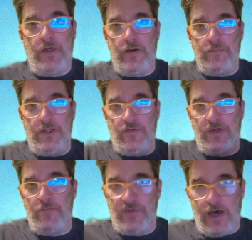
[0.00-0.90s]
It'll be the
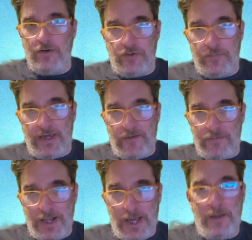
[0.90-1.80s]
same salad you make
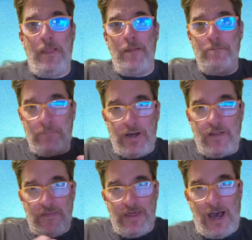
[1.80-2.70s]
every day,
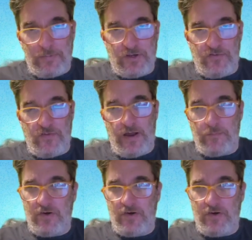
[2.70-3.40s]
but the options are there.